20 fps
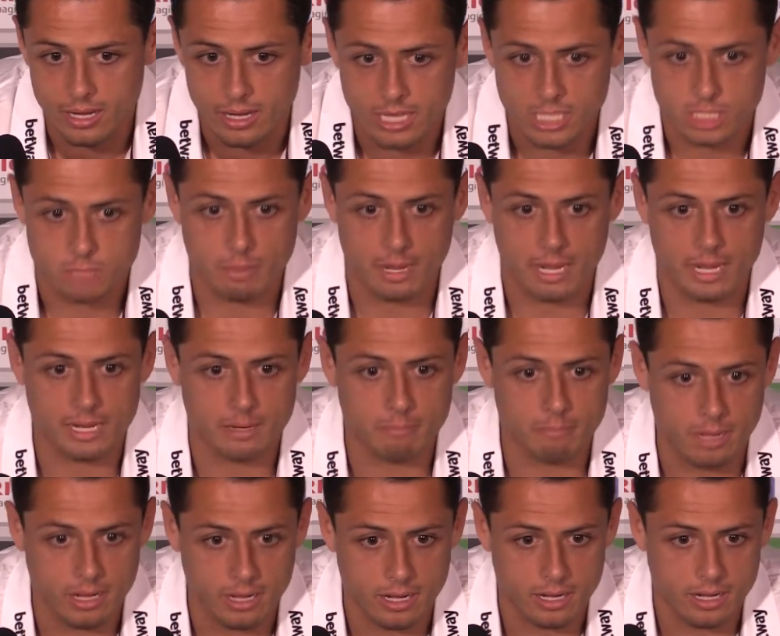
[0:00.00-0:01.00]
It's my,
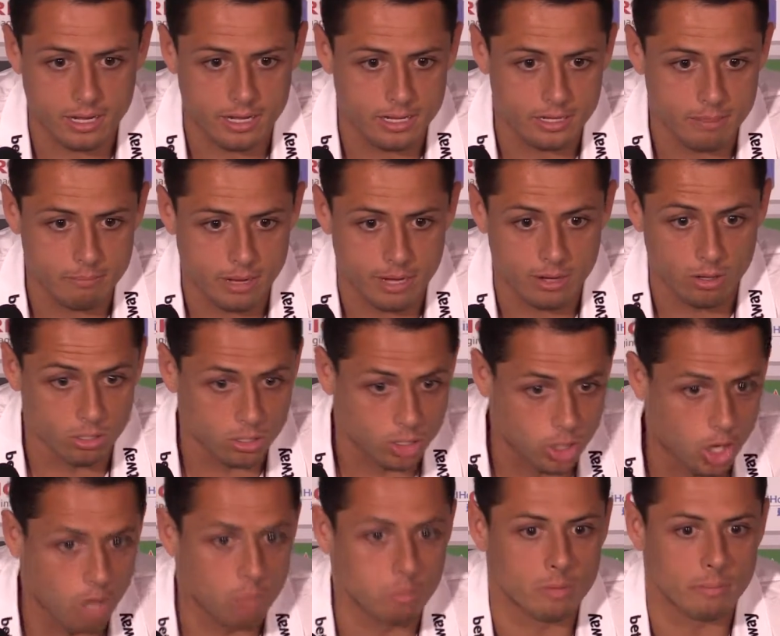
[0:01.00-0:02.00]
my my old
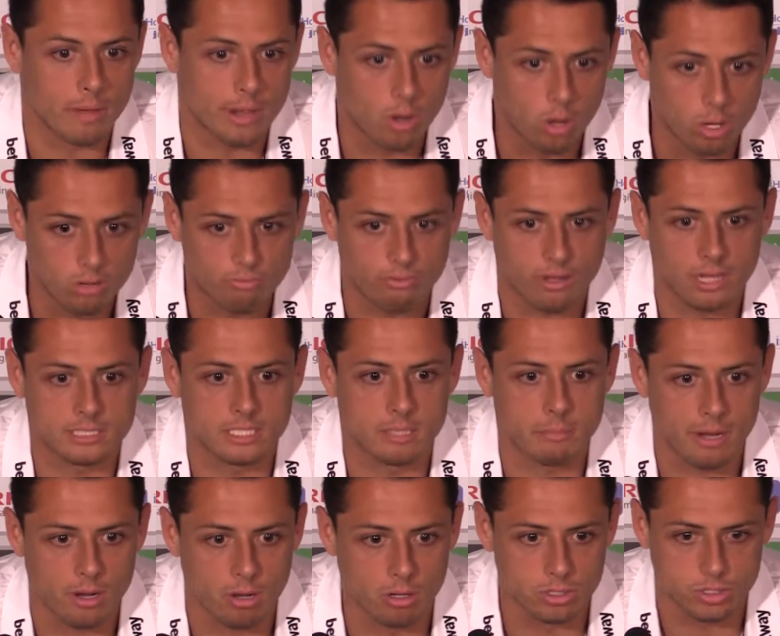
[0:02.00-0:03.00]
club with my old fans in
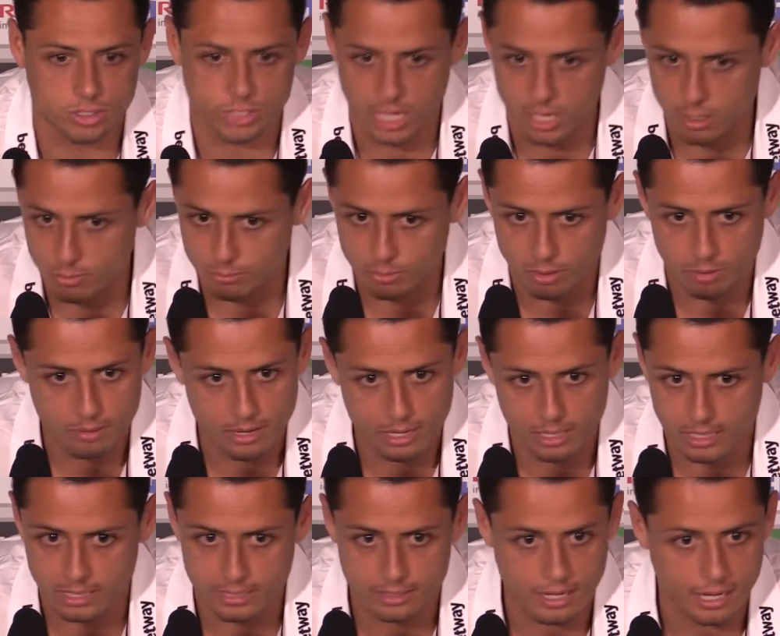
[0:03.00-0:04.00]
my old stadium. Probably I
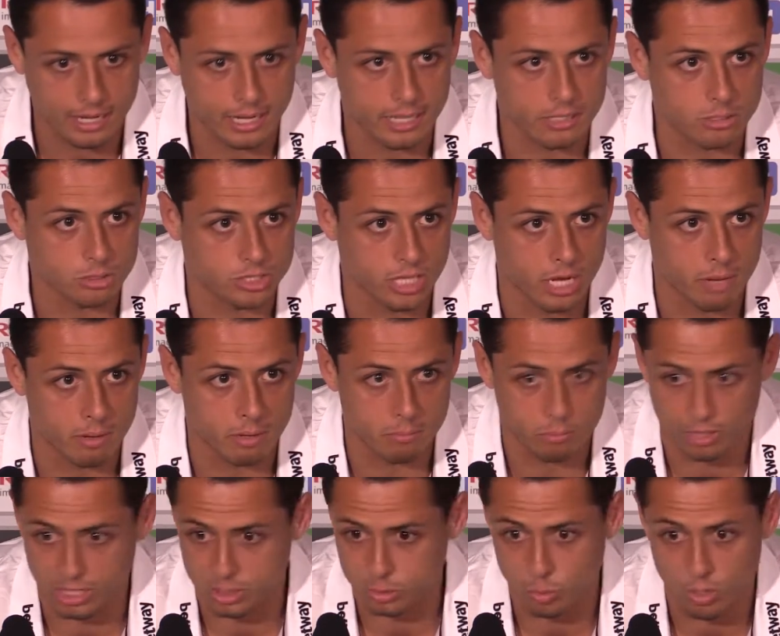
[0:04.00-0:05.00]
can I cannot celebrate,
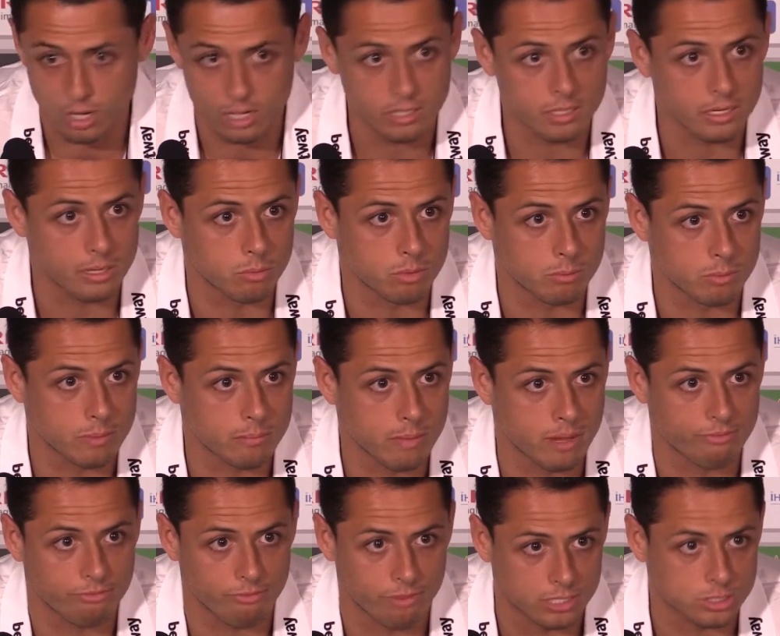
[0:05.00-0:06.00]
but as well it will be
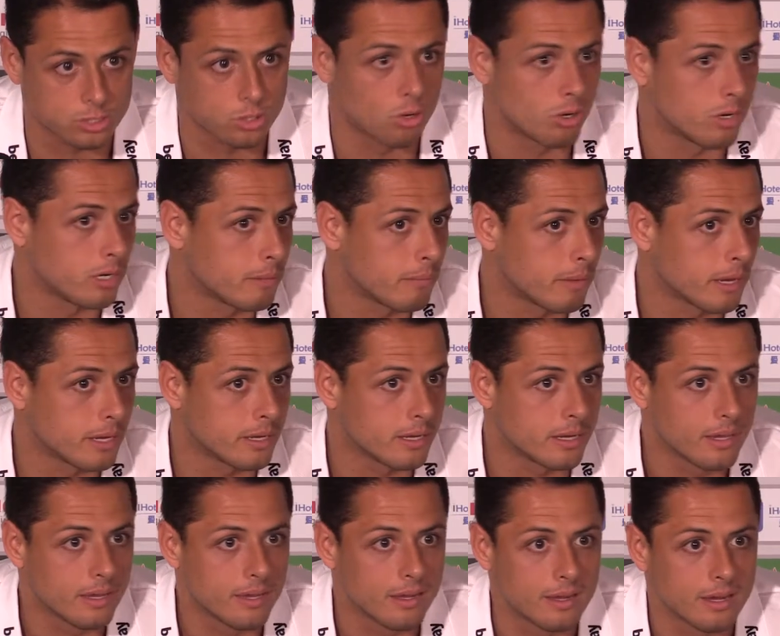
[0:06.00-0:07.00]
my first goal in my
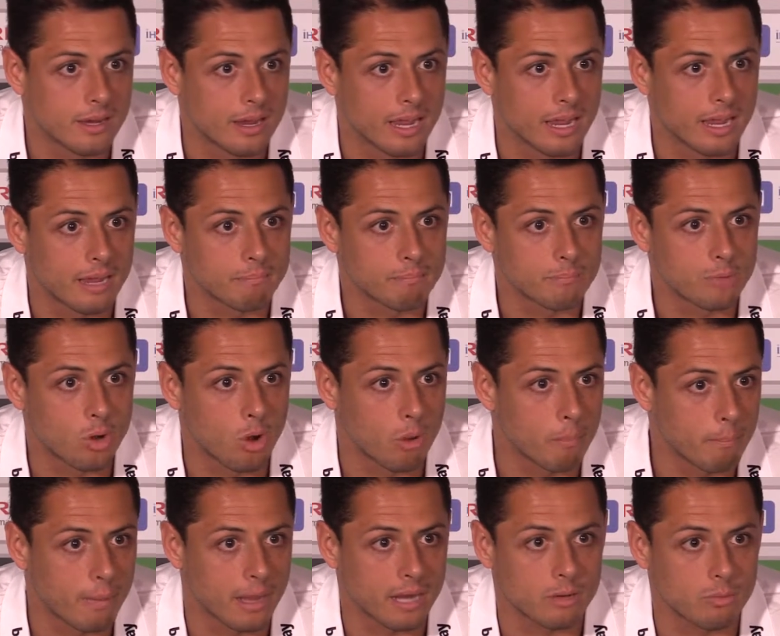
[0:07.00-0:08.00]
uh,
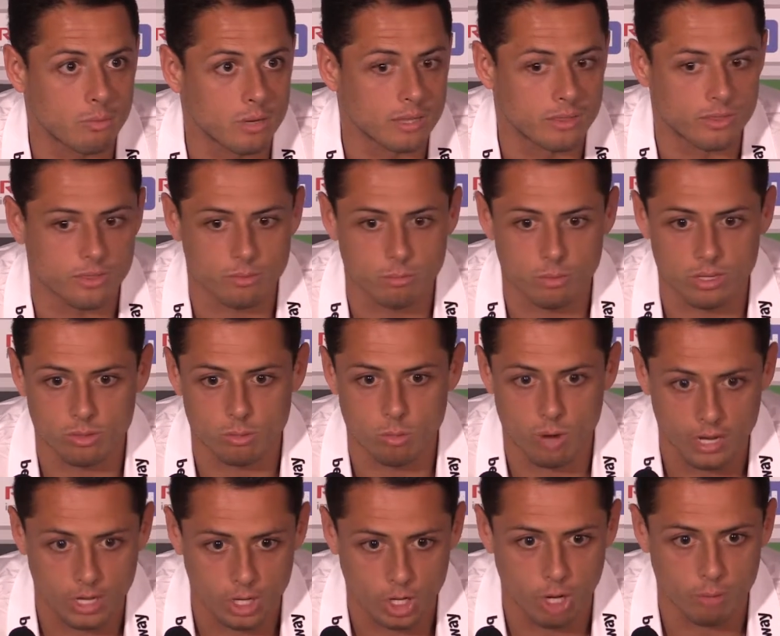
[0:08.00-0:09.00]
comeback with, with
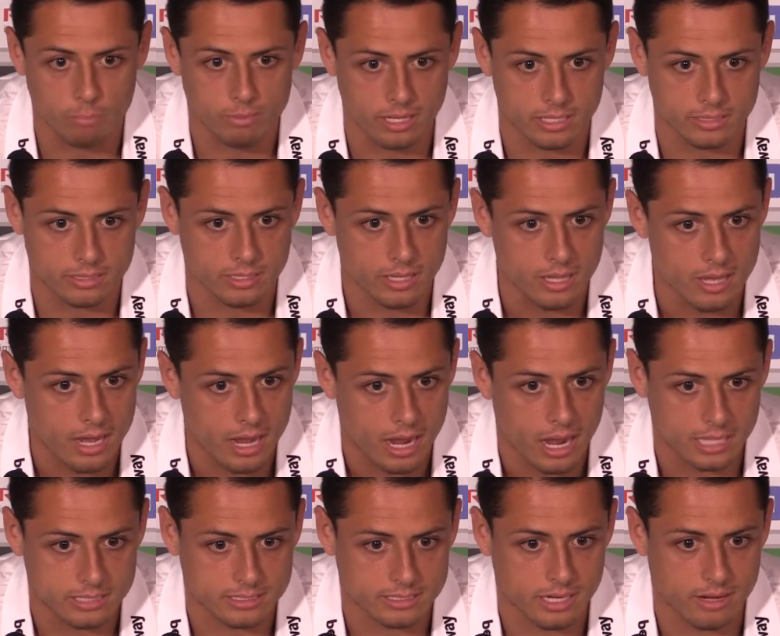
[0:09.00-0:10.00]
one club that
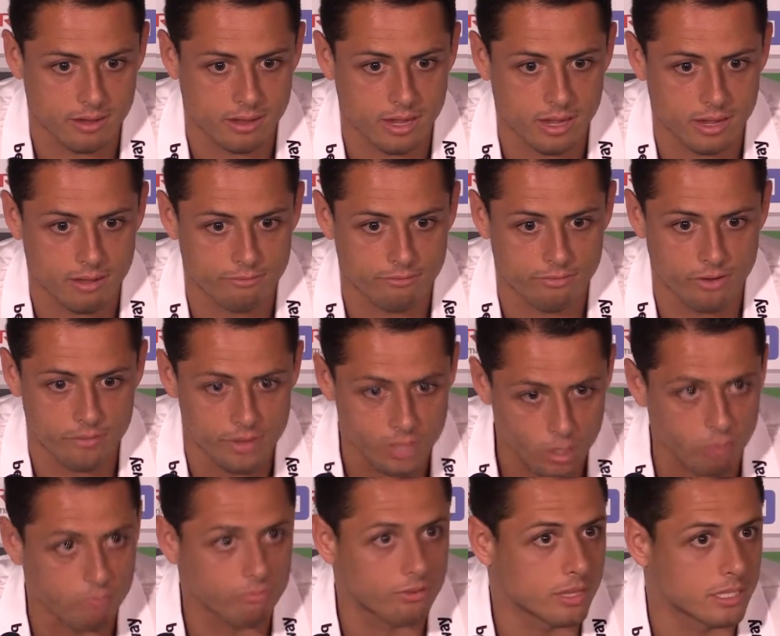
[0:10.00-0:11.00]
has uh, very
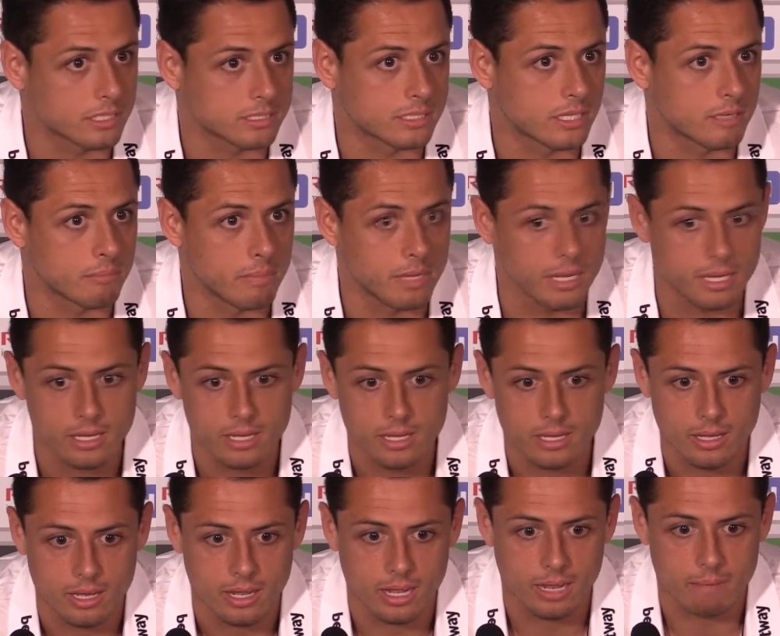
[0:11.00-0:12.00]
confidence in me
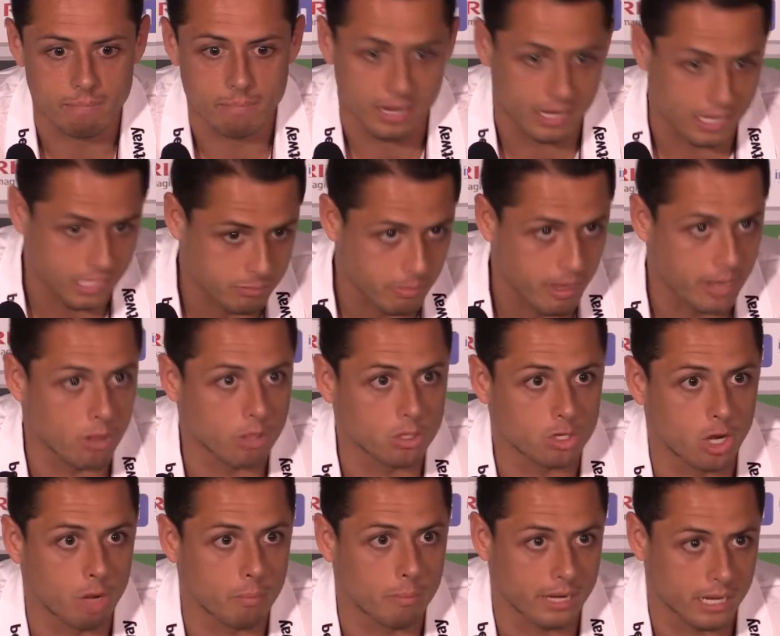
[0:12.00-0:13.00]
uh, against my old
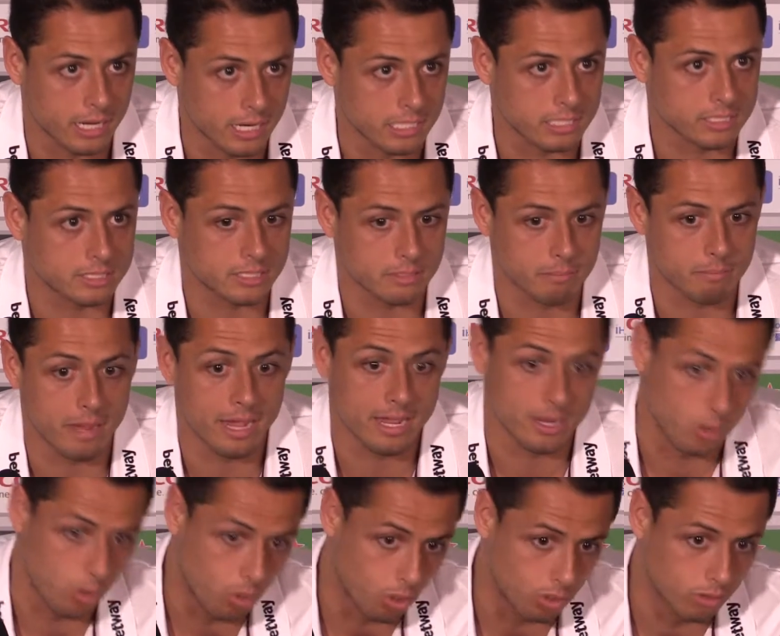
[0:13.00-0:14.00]
club and against
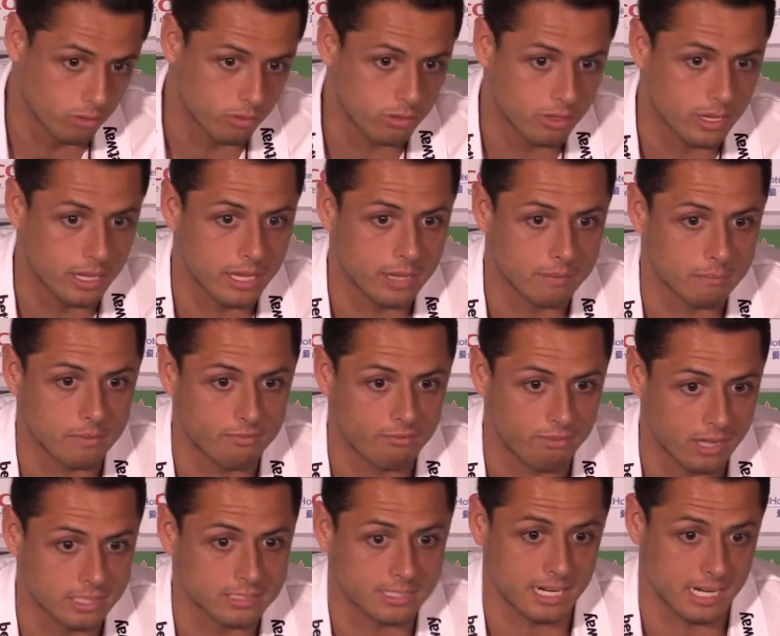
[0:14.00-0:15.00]
my old uh,
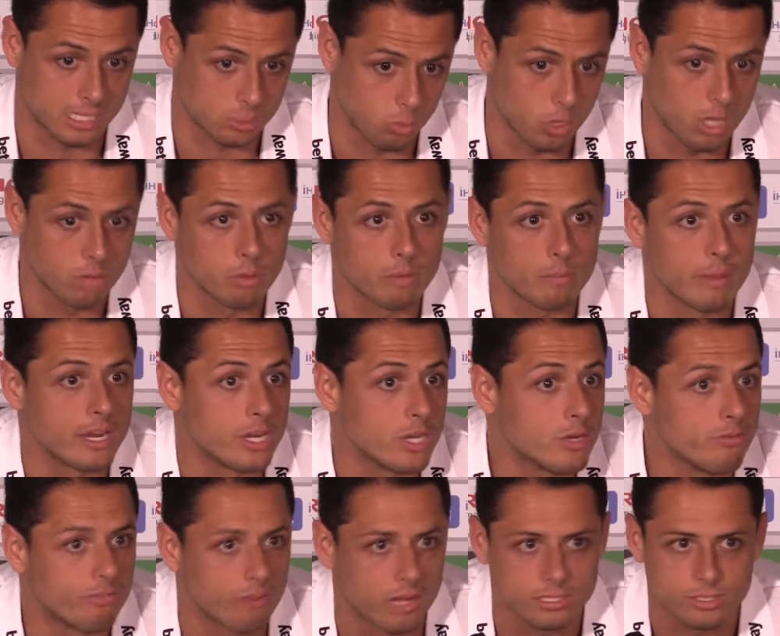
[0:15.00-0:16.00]
fans, and as well with my
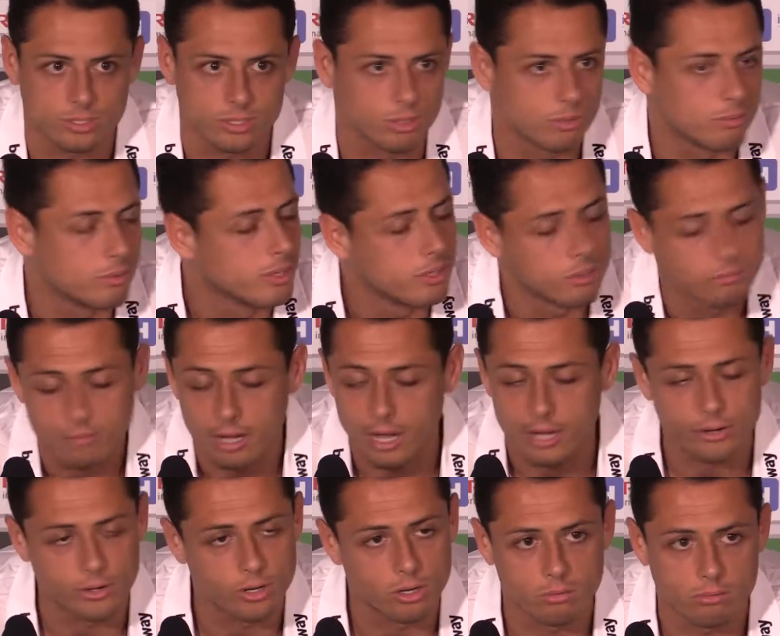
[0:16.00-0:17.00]
new fans. So I
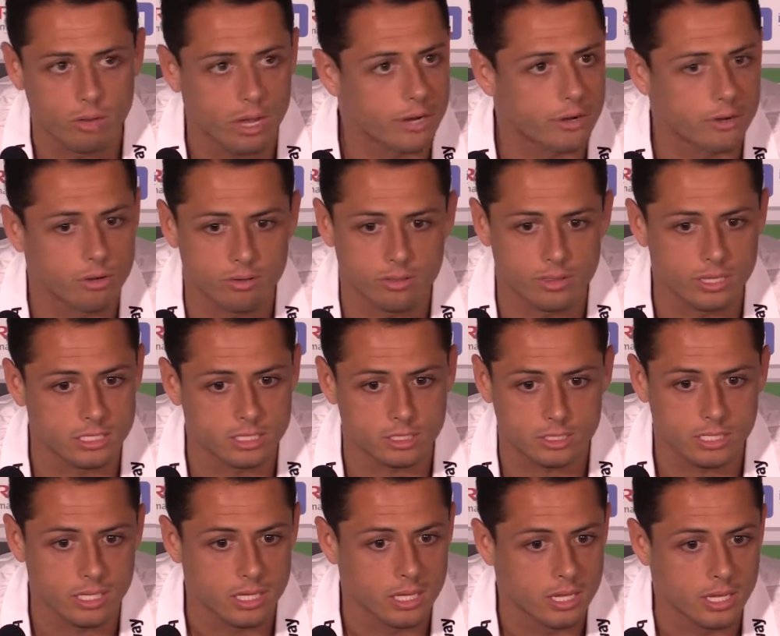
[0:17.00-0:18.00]
don't know, I don't know in
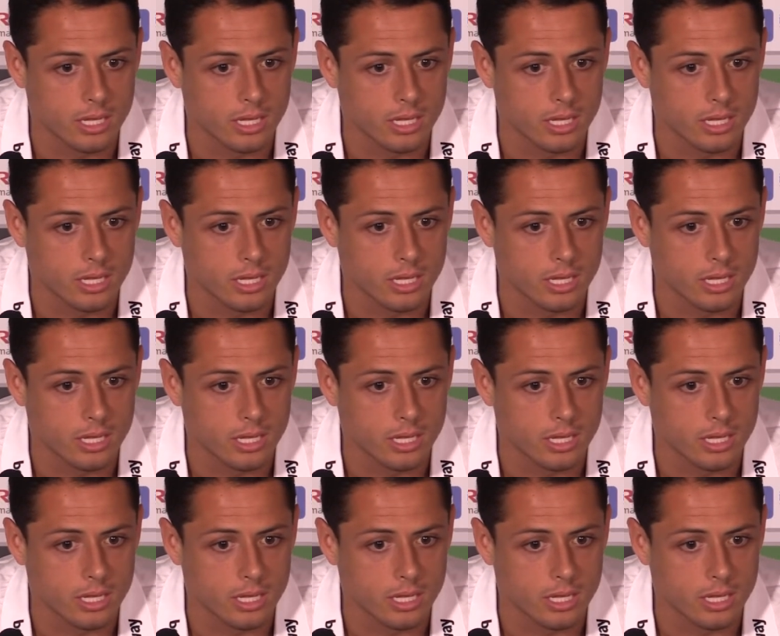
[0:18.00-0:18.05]
this.